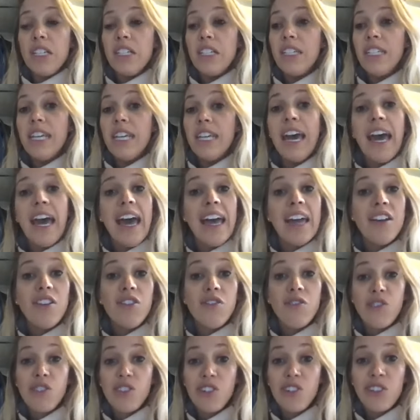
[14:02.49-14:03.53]

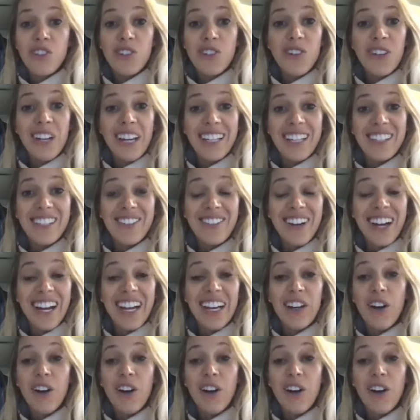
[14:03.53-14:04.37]
10 students, right?